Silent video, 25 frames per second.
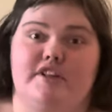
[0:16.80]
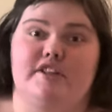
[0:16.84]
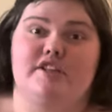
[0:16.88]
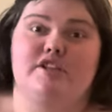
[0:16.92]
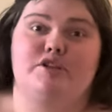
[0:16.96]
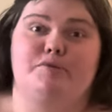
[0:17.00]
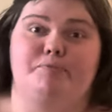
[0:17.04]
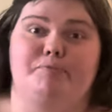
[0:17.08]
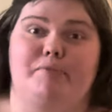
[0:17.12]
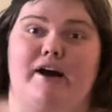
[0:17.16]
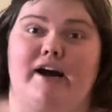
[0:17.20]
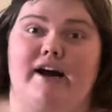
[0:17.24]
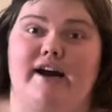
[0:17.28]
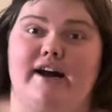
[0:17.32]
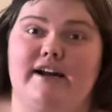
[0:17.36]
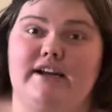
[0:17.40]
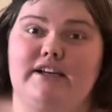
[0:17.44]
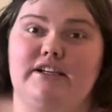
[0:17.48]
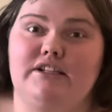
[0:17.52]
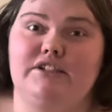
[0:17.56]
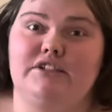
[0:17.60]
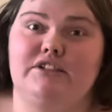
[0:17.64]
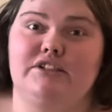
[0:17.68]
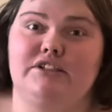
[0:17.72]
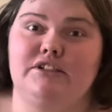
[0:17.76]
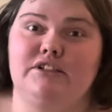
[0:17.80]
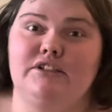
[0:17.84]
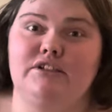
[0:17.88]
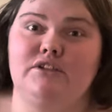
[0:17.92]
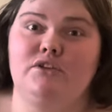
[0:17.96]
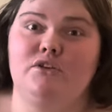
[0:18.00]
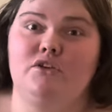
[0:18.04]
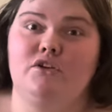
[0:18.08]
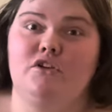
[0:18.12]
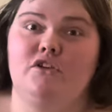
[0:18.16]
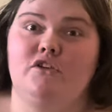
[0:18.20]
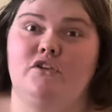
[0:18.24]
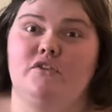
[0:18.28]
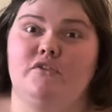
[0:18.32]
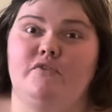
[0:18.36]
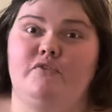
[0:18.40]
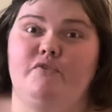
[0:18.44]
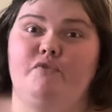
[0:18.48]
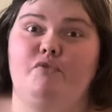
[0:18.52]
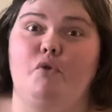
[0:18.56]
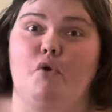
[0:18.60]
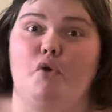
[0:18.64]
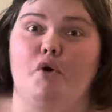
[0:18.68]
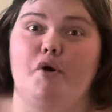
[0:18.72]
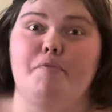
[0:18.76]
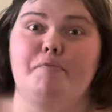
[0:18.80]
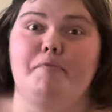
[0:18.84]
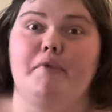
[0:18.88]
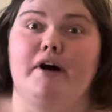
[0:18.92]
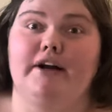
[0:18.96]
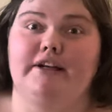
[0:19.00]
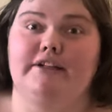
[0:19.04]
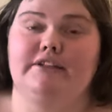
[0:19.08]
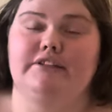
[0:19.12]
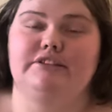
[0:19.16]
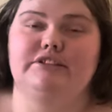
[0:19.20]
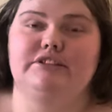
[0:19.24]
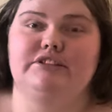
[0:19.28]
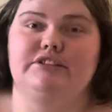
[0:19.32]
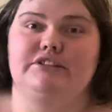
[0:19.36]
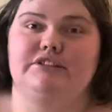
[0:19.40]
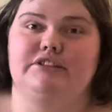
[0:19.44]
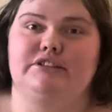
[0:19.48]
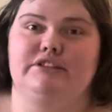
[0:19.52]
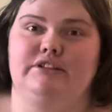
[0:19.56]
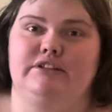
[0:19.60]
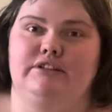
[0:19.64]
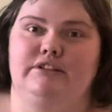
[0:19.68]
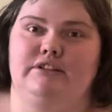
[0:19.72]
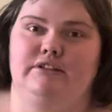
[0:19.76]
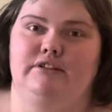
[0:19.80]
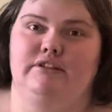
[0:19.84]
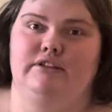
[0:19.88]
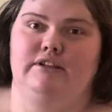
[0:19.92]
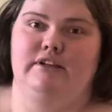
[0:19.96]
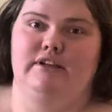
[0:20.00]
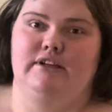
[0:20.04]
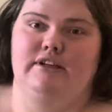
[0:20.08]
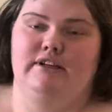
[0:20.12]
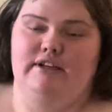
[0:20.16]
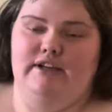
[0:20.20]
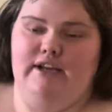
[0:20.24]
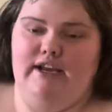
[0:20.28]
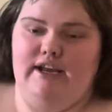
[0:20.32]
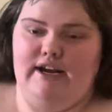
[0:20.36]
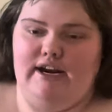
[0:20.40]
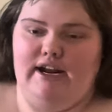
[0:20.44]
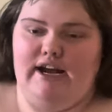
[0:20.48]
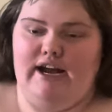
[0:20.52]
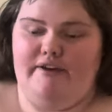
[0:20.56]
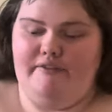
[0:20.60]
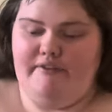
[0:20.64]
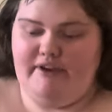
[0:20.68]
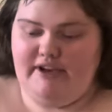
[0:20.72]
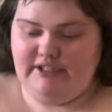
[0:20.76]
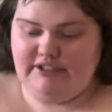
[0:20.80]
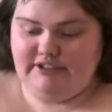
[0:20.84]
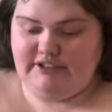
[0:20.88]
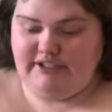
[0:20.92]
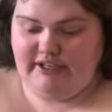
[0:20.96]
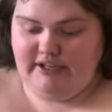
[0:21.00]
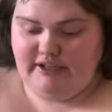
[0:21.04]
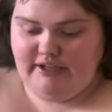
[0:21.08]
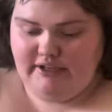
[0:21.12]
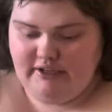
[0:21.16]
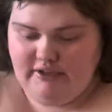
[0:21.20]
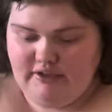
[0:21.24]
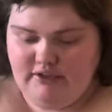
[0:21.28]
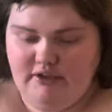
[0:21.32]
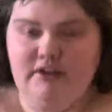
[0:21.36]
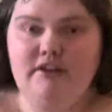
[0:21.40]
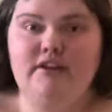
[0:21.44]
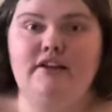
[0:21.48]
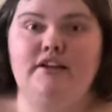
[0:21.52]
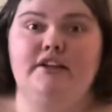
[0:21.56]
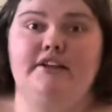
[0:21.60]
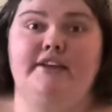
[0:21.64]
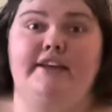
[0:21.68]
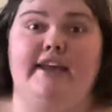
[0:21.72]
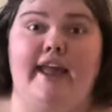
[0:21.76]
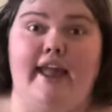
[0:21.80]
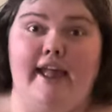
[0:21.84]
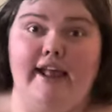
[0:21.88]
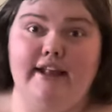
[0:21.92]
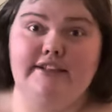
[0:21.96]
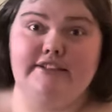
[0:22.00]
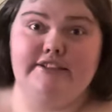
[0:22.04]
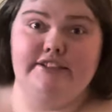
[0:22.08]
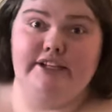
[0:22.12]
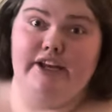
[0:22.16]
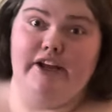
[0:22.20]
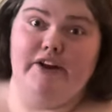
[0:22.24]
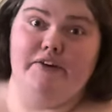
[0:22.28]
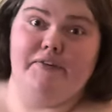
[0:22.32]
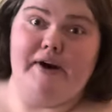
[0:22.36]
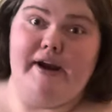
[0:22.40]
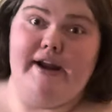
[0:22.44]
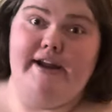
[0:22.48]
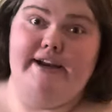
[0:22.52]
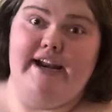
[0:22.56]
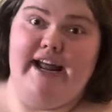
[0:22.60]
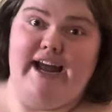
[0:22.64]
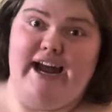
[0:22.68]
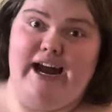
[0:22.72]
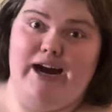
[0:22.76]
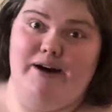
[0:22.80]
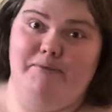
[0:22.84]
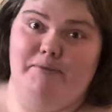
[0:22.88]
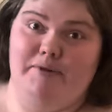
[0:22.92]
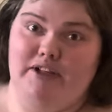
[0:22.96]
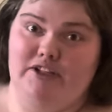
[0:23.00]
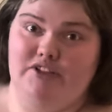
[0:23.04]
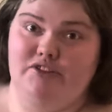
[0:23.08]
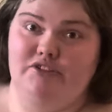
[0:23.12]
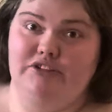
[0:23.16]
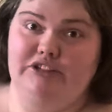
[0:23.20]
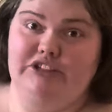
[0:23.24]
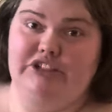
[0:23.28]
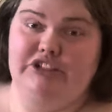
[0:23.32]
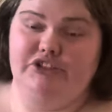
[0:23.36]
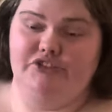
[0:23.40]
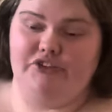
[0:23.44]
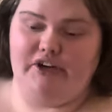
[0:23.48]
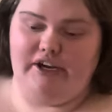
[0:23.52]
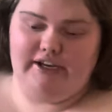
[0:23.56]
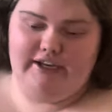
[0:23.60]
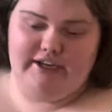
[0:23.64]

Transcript: this box 4 months. And obviously, can't see it right now, but she's right